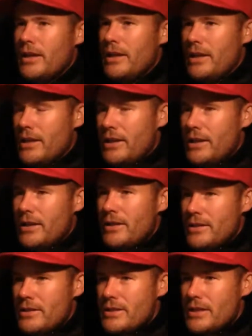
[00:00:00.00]

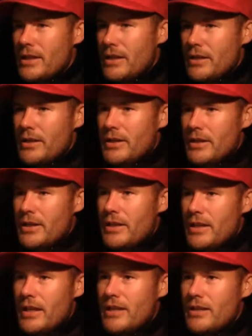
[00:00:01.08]
and
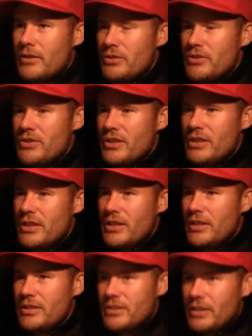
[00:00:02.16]
then headed on to the
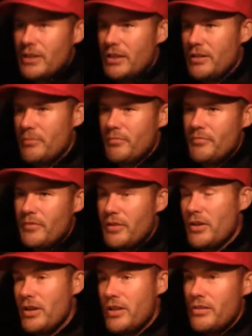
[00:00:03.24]

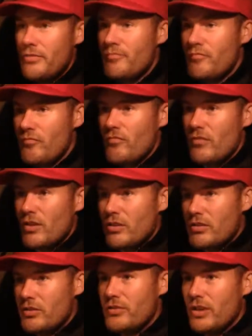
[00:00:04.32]
9th.
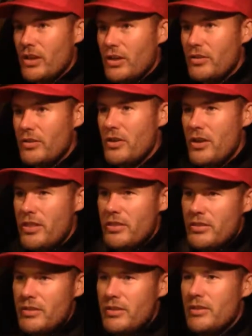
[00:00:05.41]
So the 9th
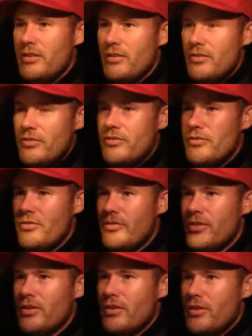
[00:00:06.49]
is
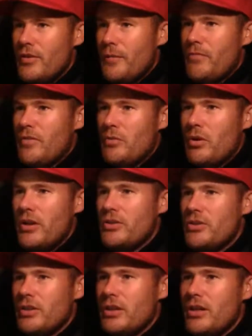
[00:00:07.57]
quite a
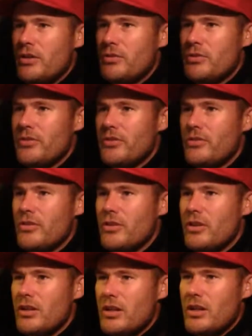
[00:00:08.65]
tricky hole, because it's got
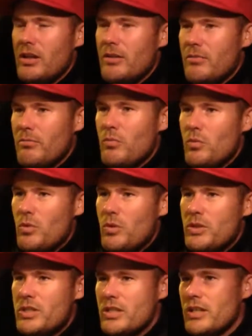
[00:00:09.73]

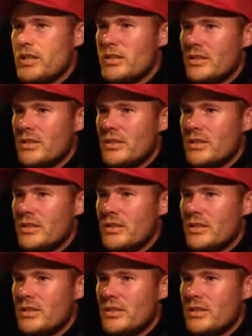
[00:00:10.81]
water